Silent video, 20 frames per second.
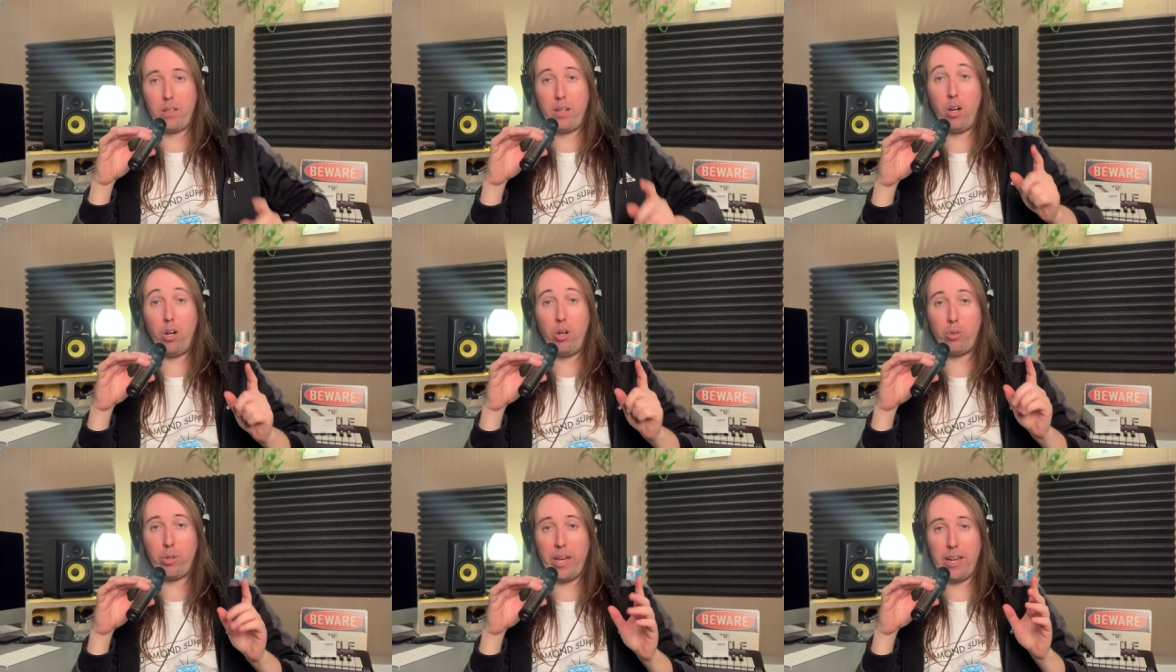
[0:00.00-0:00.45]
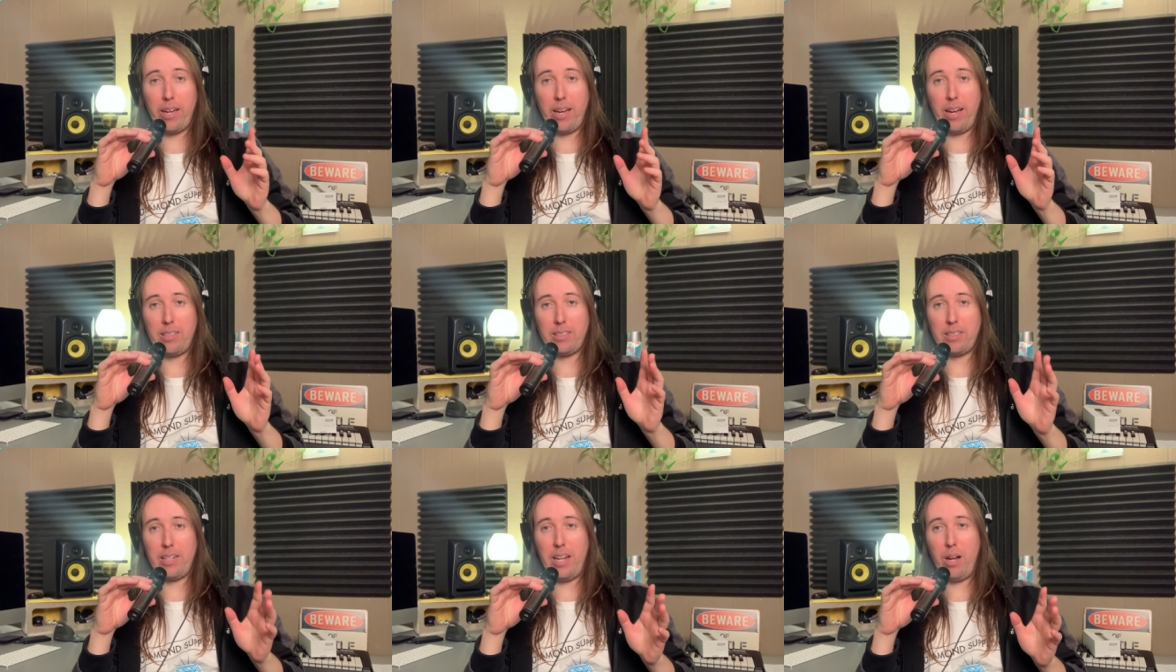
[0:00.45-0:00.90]
Okay
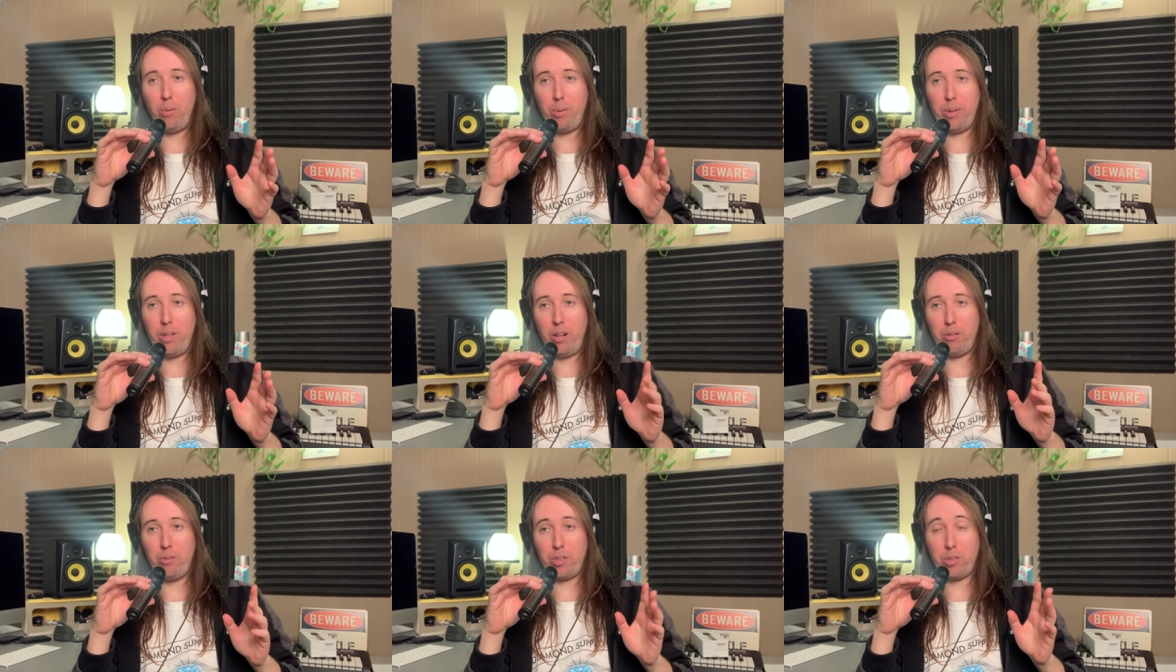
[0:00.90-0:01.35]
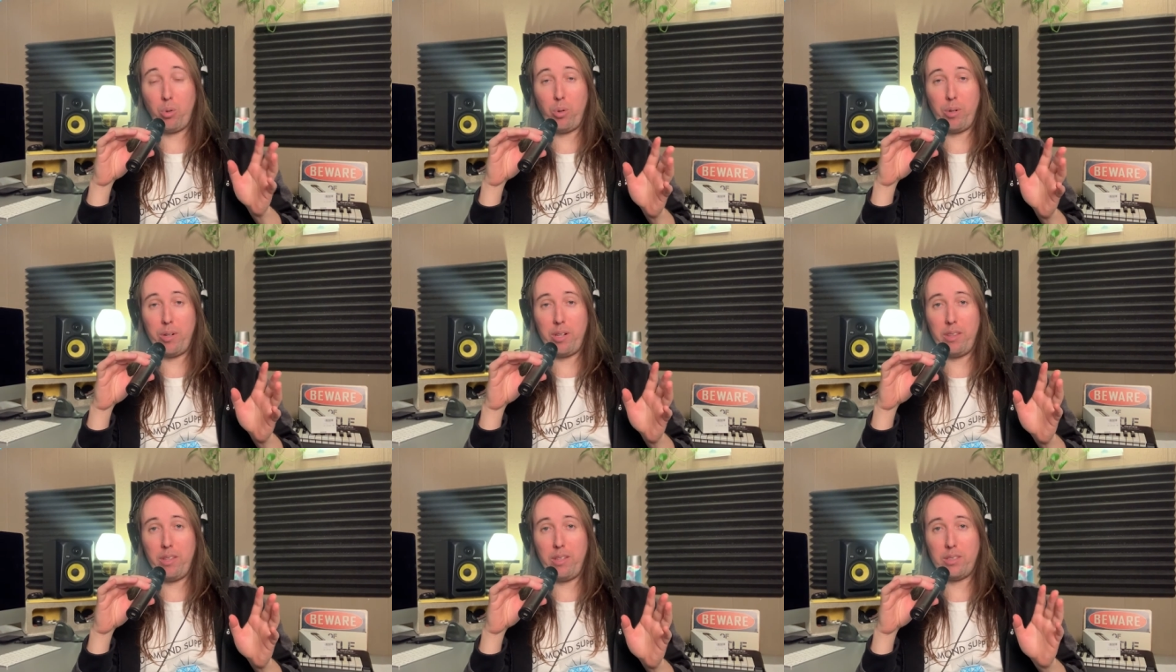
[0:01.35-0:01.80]
guys, now we are
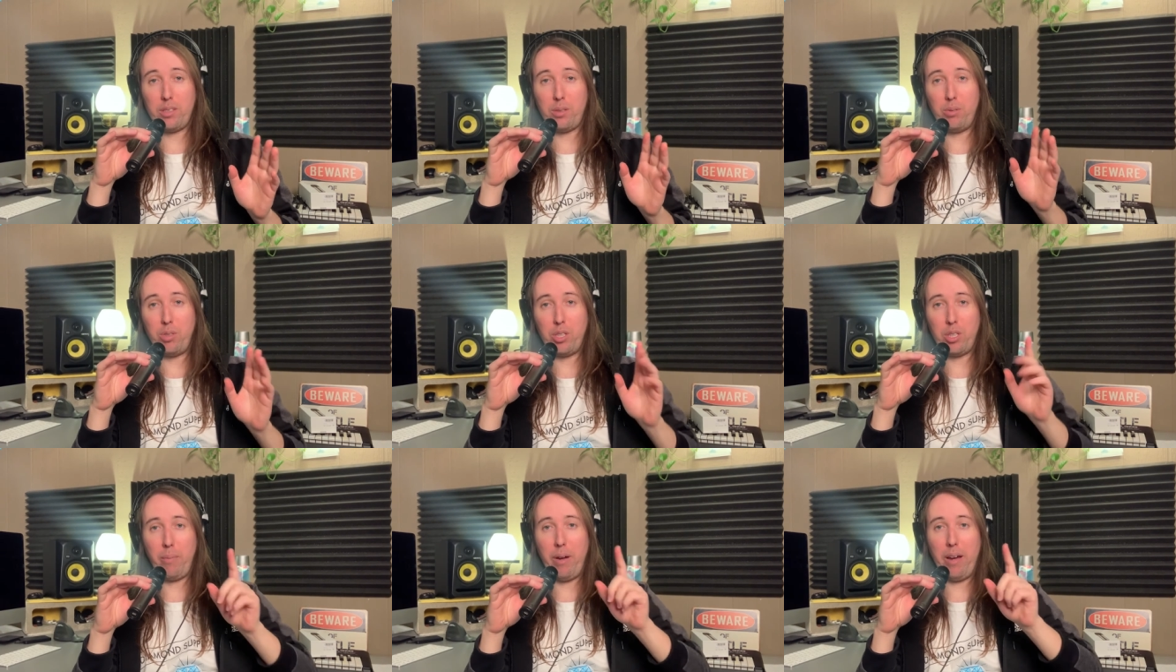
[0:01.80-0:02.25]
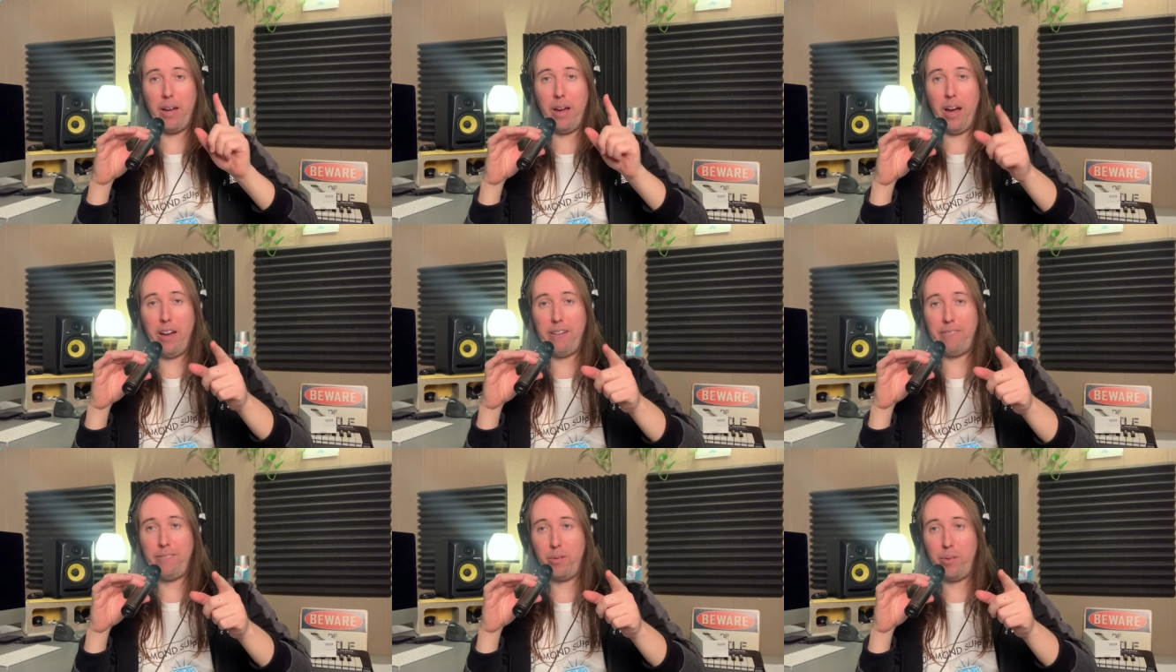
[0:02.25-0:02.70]
recording this using my
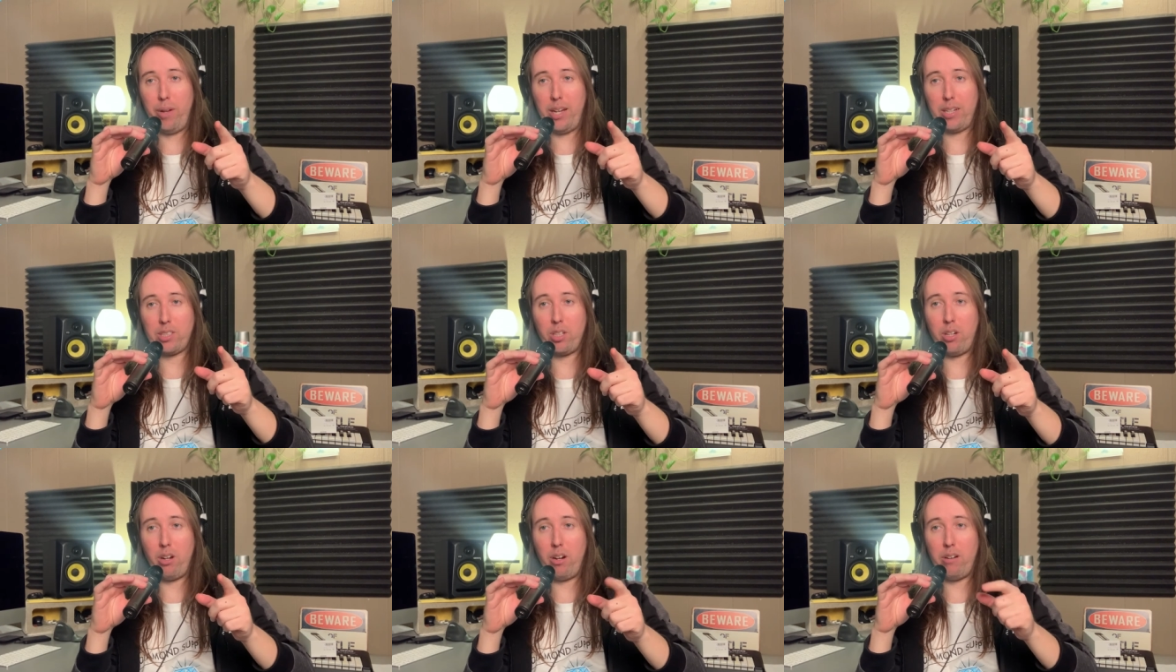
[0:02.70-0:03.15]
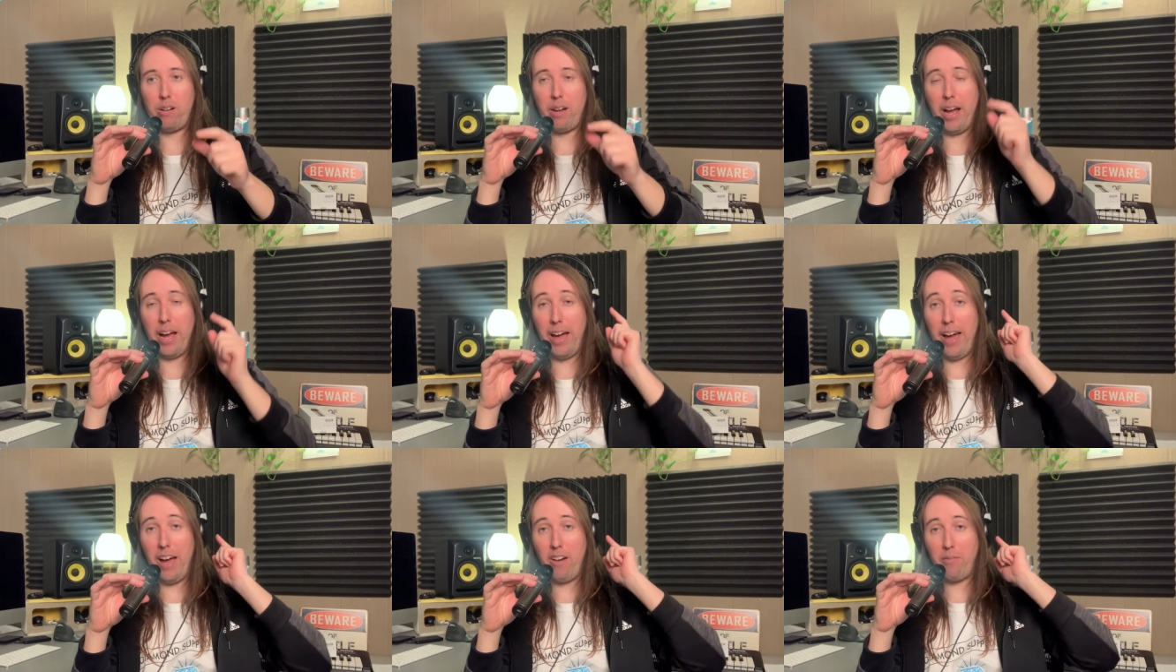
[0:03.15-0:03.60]
iPhone XR.
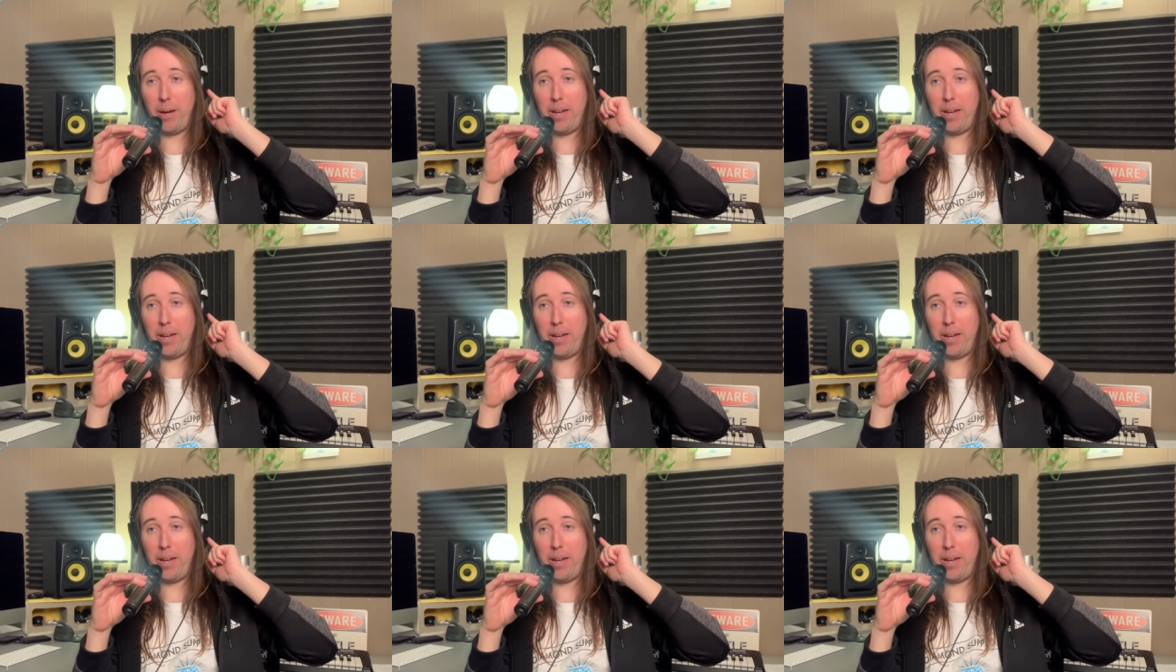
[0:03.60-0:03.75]
I have my